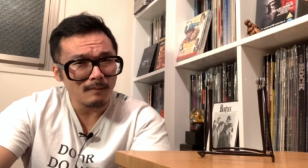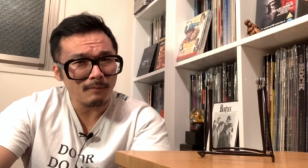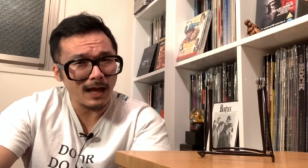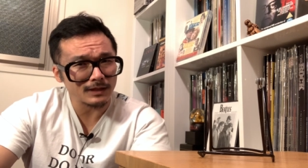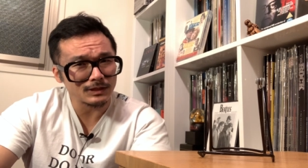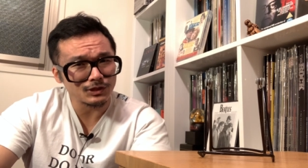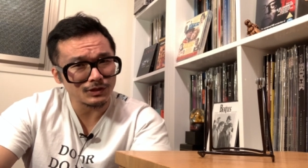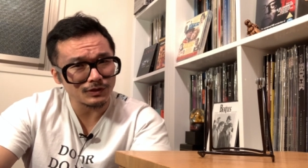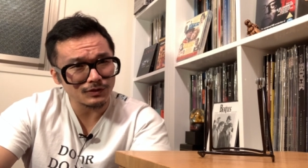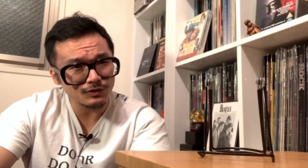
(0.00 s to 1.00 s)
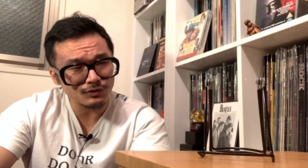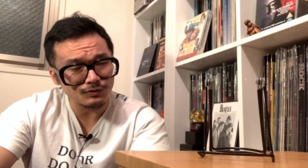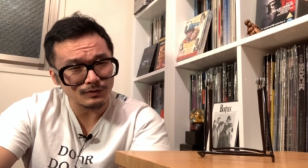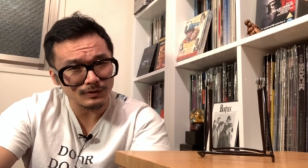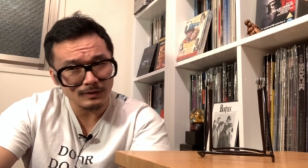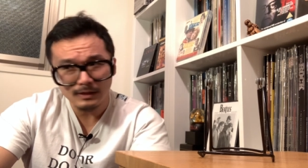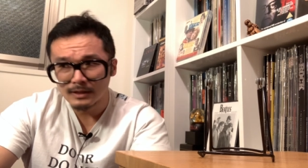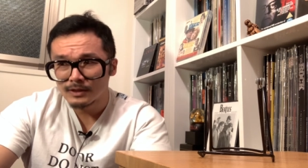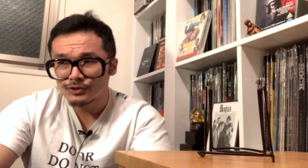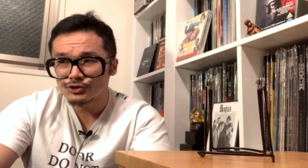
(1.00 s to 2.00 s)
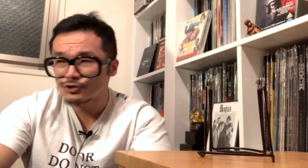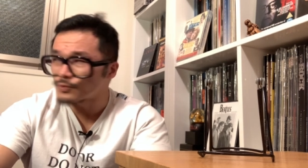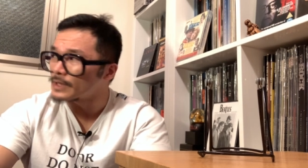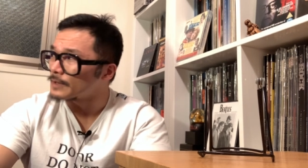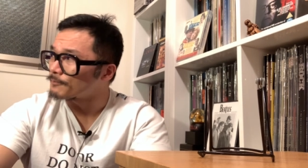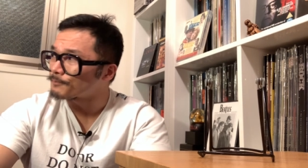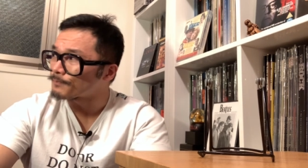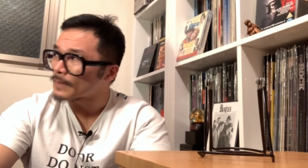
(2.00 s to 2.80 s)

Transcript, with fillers: passages to the screen.